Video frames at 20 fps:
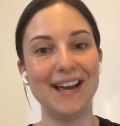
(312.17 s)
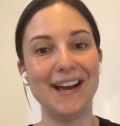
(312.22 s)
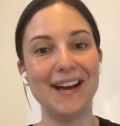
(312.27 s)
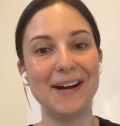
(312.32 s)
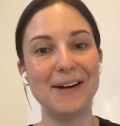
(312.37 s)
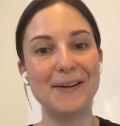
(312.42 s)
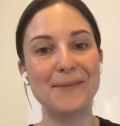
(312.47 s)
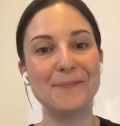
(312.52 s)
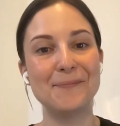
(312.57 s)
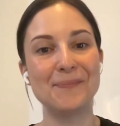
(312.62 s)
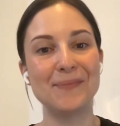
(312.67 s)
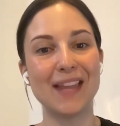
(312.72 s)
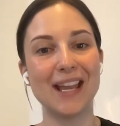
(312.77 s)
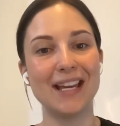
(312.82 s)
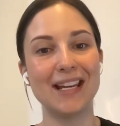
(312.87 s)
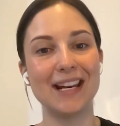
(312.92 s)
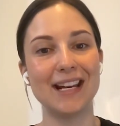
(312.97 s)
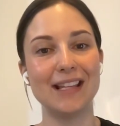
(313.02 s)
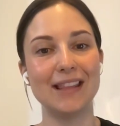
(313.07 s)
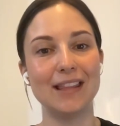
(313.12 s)

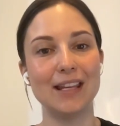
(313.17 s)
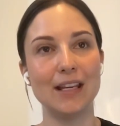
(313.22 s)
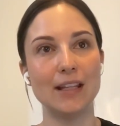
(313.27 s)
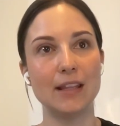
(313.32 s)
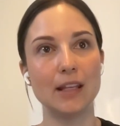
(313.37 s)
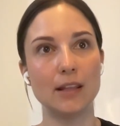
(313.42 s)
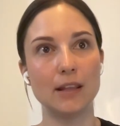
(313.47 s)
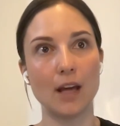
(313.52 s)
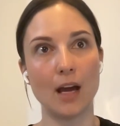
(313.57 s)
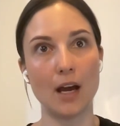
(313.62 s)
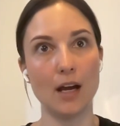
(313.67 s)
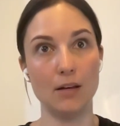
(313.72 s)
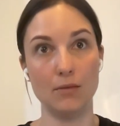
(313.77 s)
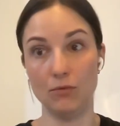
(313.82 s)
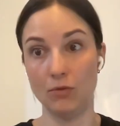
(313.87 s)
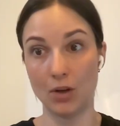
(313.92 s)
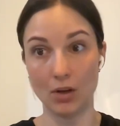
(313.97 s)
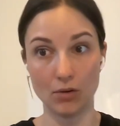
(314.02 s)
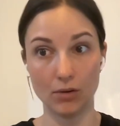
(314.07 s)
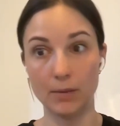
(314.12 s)
And I think that that
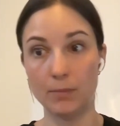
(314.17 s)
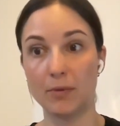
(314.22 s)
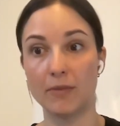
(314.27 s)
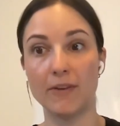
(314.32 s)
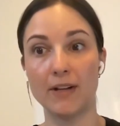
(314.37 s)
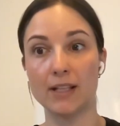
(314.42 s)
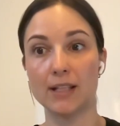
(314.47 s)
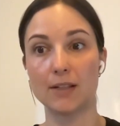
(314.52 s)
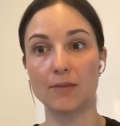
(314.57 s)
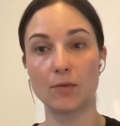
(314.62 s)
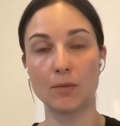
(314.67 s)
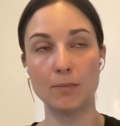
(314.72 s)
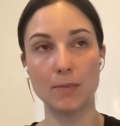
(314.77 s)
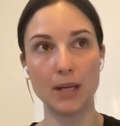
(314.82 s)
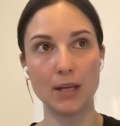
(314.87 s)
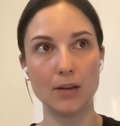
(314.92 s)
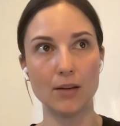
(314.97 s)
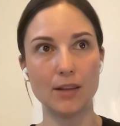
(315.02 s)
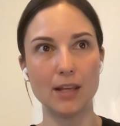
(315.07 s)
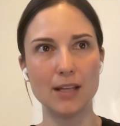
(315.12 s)
not only prevents us from
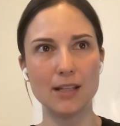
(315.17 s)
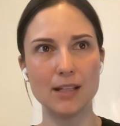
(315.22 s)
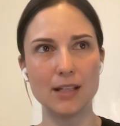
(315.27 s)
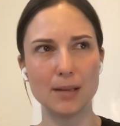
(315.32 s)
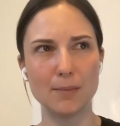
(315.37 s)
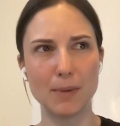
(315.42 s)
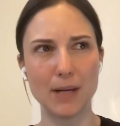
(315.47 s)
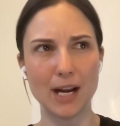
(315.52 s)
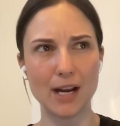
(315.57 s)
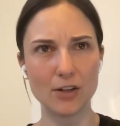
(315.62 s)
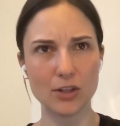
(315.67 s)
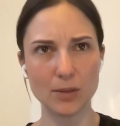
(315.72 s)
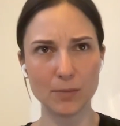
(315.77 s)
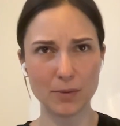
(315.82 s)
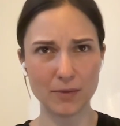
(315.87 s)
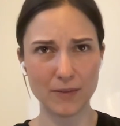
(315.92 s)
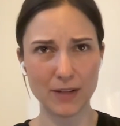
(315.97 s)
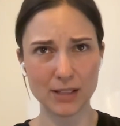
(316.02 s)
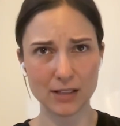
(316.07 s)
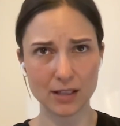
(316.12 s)
being authentic, but actually
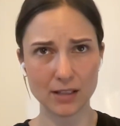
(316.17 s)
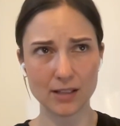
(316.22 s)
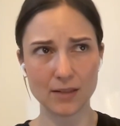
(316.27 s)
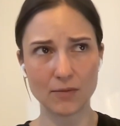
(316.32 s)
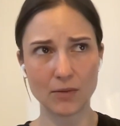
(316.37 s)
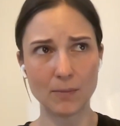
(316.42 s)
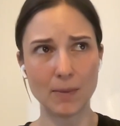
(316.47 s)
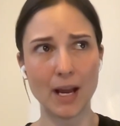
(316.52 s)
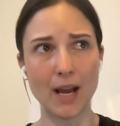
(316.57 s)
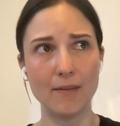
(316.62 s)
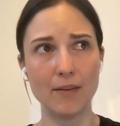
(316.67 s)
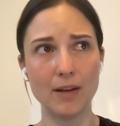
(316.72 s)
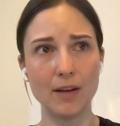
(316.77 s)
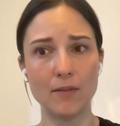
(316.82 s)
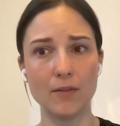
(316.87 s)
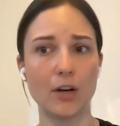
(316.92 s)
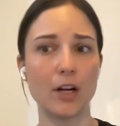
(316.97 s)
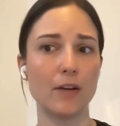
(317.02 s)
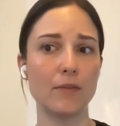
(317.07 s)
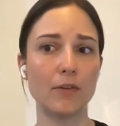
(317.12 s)
prevents us from
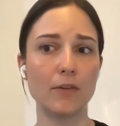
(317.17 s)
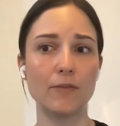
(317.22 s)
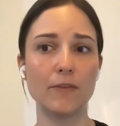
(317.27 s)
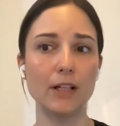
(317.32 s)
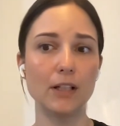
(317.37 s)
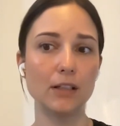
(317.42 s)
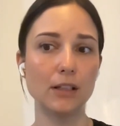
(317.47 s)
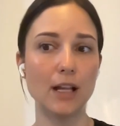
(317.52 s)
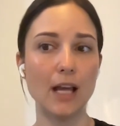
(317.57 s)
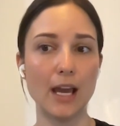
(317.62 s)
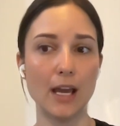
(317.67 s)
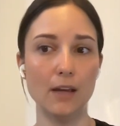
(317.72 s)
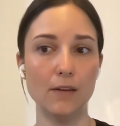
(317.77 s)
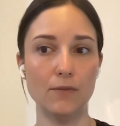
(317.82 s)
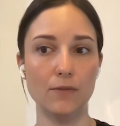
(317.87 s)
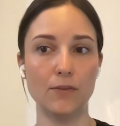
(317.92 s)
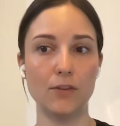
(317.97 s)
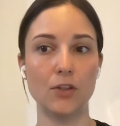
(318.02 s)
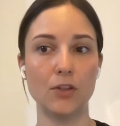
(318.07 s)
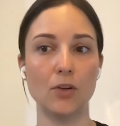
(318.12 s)
having a very fulfilled
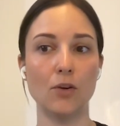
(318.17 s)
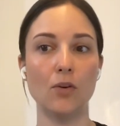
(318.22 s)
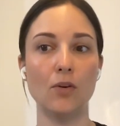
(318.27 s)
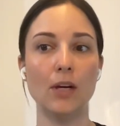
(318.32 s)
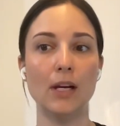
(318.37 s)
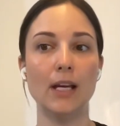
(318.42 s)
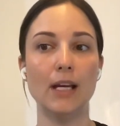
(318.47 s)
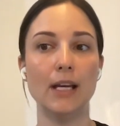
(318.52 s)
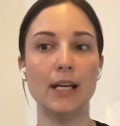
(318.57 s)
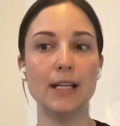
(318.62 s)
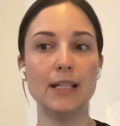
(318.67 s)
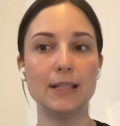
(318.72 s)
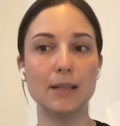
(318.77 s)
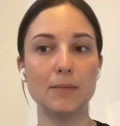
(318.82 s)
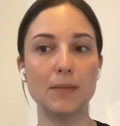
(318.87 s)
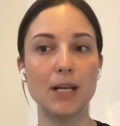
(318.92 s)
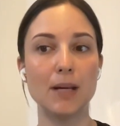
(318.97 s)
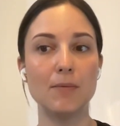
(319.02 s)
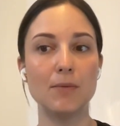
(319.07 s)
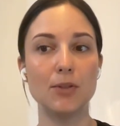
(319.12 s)
life. So
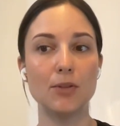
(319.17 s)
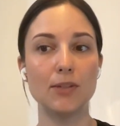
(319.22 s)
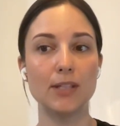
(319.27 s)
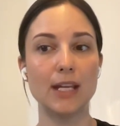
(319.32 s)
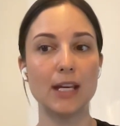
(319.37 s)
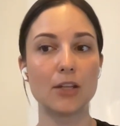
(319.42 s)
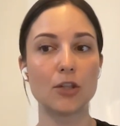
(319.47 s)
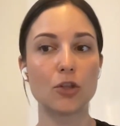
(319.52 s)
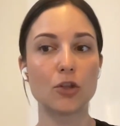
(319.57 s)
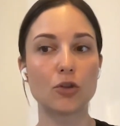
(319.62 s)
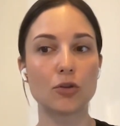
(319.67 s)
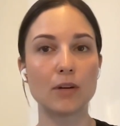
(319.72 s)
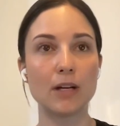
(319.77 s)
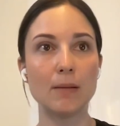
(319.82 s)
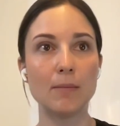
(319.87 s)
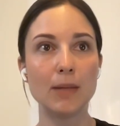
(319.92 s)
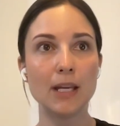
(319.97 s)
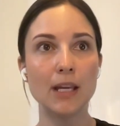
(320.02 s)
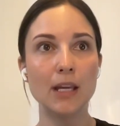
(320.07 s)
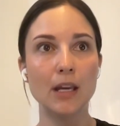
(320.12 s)
sometimes you'll see
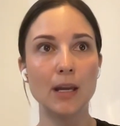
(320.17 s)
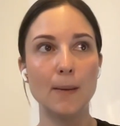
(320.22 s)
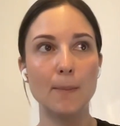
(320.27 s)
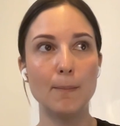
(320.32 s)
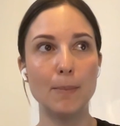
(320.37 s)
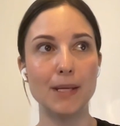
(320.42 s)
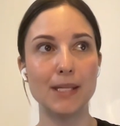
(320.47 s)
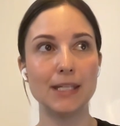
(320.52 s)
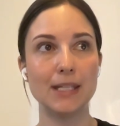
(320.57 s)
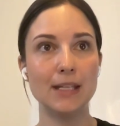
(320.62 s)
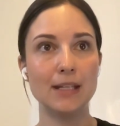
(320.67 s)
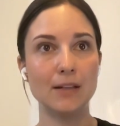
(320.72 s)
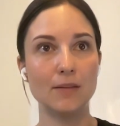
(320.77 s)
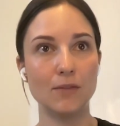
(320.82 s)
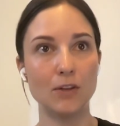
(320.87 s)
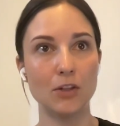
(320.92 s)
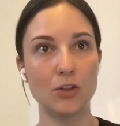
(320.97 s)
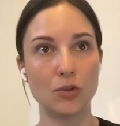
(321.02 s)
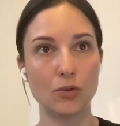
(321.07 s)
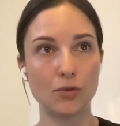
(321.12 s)
extremely busy
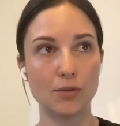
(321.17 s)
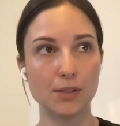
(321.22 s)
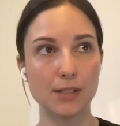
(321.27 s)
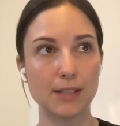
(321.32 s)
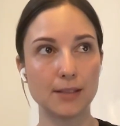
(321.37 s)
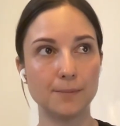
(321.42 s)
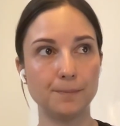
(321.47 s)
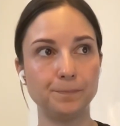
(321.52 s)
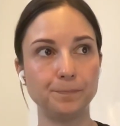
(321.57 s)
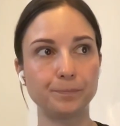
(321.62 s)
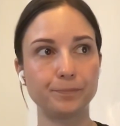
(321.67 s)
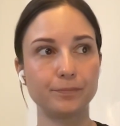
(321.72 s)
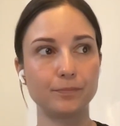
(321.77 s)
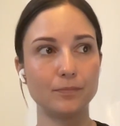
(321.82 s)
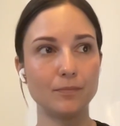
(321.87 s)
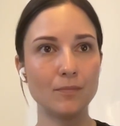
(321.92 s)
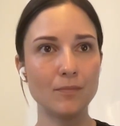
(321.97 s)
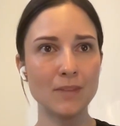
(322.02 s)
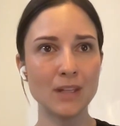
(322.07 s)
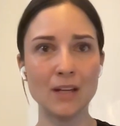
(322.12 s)
individuals
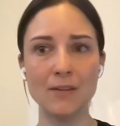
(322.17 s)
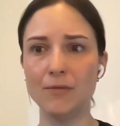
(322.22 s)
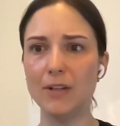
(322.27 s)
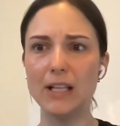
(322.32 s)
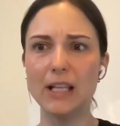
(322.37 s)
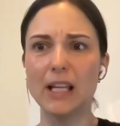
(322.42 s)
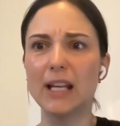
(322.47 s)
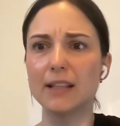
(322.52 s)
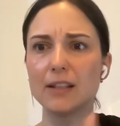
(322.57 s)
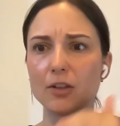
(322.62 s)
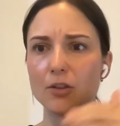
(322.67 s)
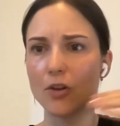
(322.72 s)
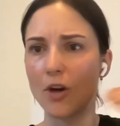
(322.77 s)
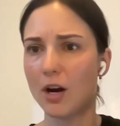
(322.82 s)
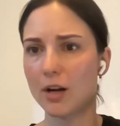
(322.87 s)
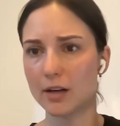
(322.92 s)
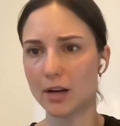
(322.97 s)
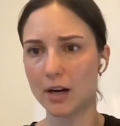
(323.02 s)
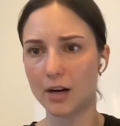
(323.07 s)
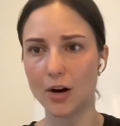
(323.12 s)
feel like they're
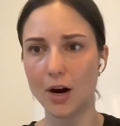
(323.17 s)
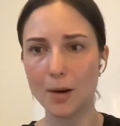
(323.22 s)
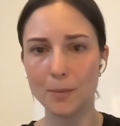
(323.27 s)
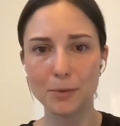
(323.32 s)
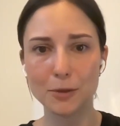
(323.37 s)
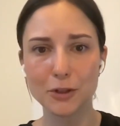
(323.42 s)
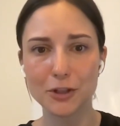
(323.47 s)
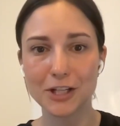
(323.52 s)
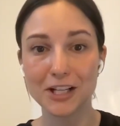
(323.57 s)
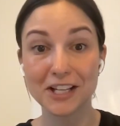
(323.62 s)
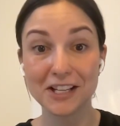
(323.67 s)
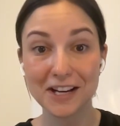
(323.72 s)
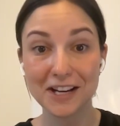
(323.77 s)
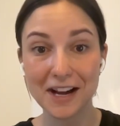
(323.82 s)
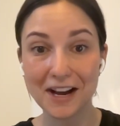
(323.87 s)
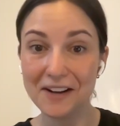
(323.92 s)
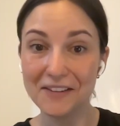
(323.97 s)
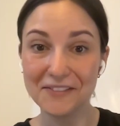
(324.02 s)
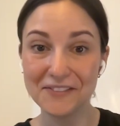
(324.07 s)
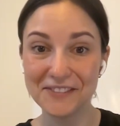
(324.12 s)
not accomplishing
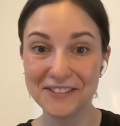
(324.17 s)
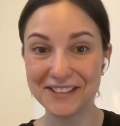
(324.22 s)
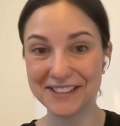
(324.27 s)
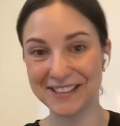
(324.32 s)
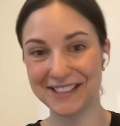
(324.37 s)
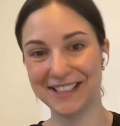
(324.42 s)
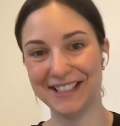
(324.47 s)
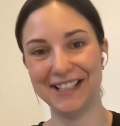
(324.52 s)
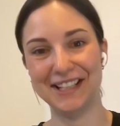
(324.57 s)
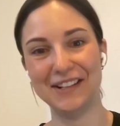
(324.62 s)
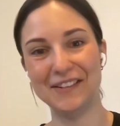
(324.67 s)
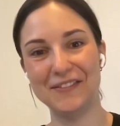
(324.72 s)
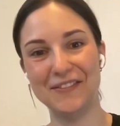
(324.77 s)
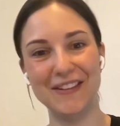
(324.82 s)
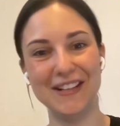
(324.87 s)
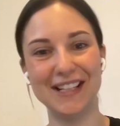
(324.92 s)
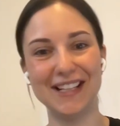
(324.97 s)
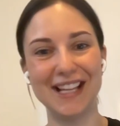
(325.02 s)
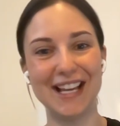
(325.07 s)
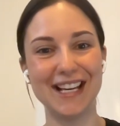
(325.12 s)
enough,
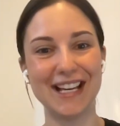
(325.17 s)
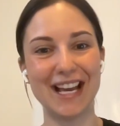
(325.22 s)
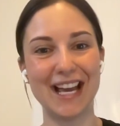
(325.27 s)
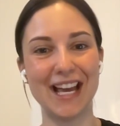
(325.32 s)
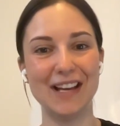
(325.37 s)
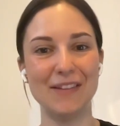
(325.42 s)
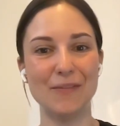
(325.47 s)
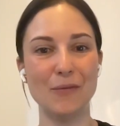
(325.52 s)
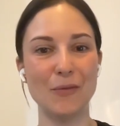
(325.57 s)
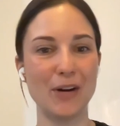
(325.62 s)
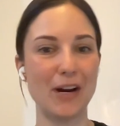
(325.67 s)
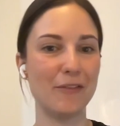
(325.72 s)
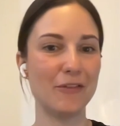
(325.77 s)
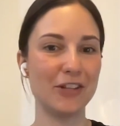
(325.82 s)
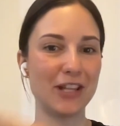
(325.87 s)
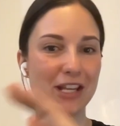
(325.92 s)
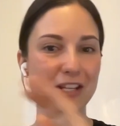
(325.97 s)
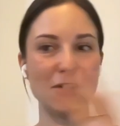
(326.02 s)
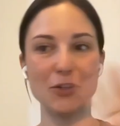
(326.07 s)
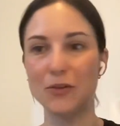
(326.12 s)
feel like
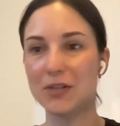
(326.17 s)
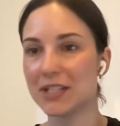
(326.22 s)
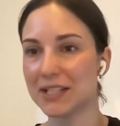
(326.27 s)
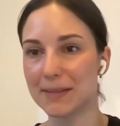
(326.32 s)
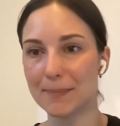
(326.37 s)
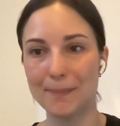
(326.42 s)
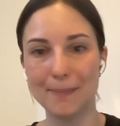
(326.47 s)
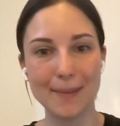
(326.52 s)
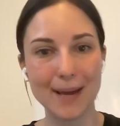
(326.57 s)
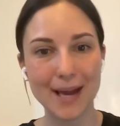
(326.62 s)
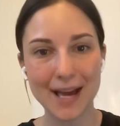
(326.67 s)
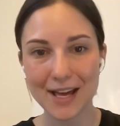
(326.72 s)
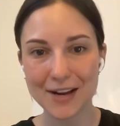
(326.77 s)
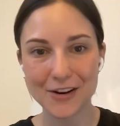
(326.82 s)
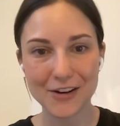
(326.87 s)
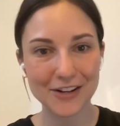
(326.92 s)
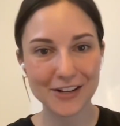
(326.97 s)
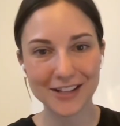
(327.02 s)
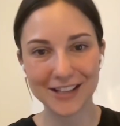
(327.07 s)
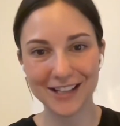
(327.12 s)
whatever they do doesn't
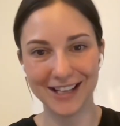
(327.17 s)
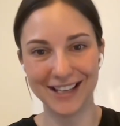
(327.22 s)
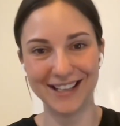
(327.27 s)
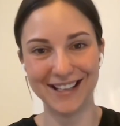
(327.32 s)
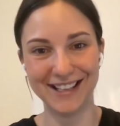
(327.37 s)
matter.